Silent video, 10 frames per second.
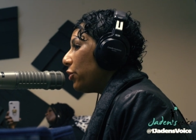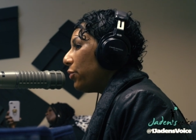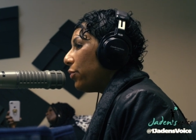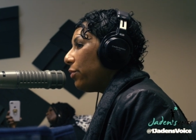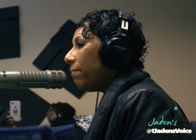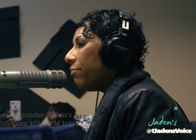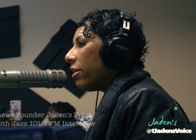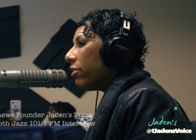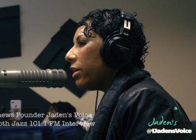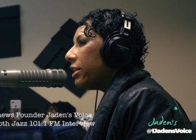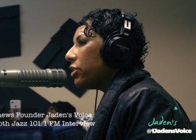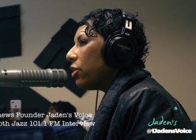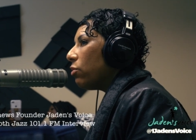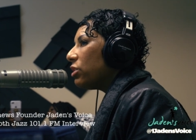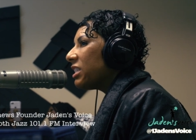Two, there is
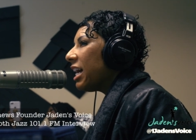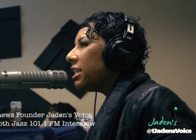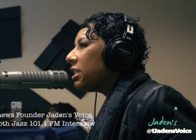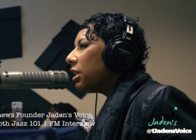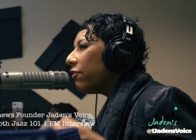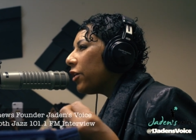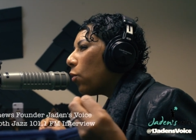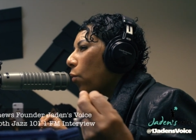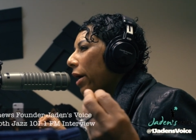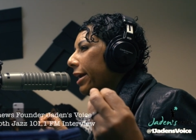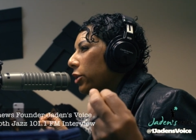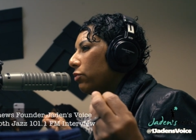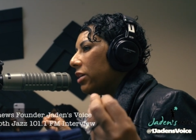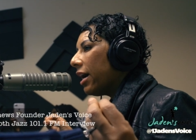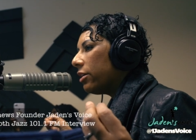no scientific way
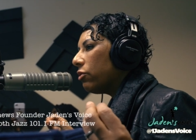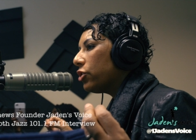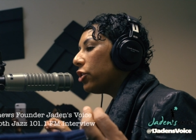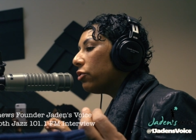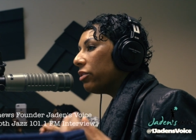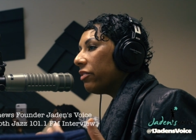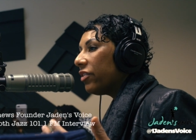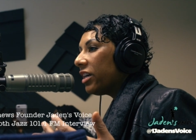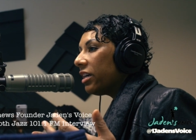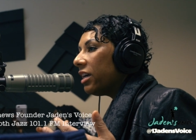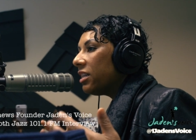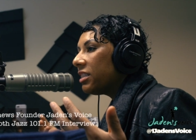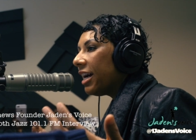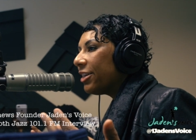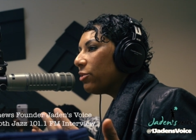to diagnose children. If a kid
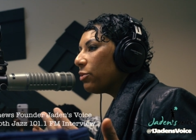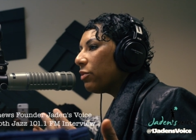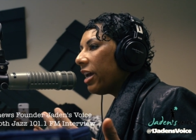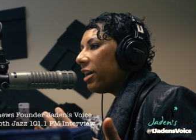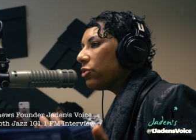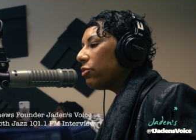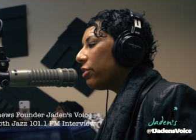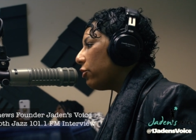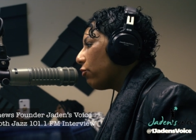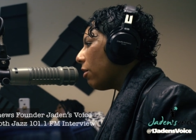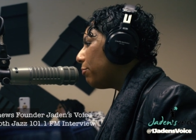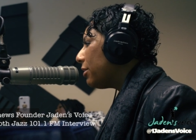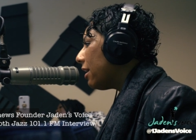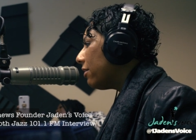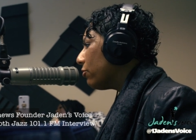is diagnosed with cancer, they draw
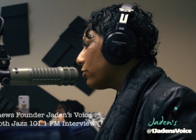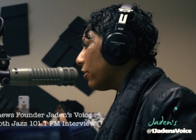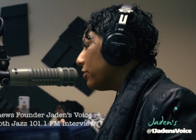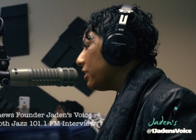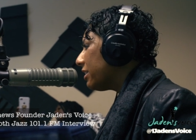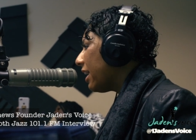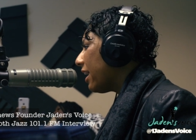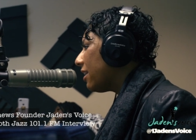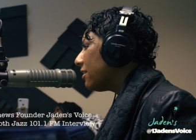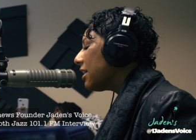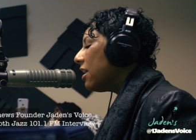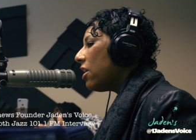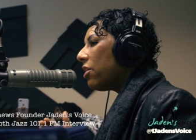blood, there's all these scans.